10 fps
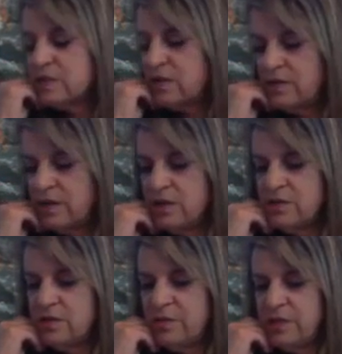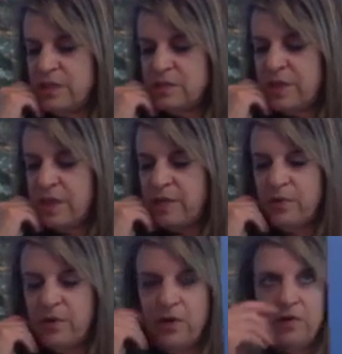So there's your piece of
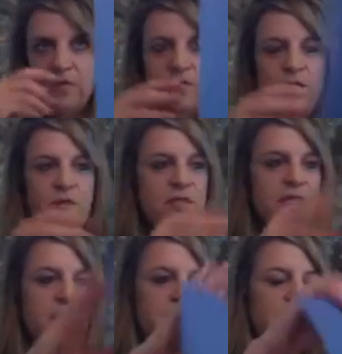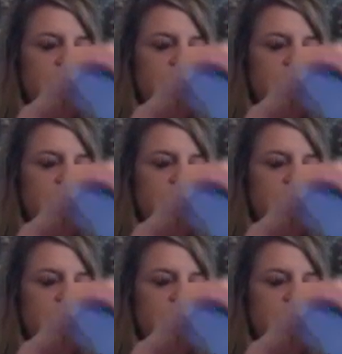paper folded,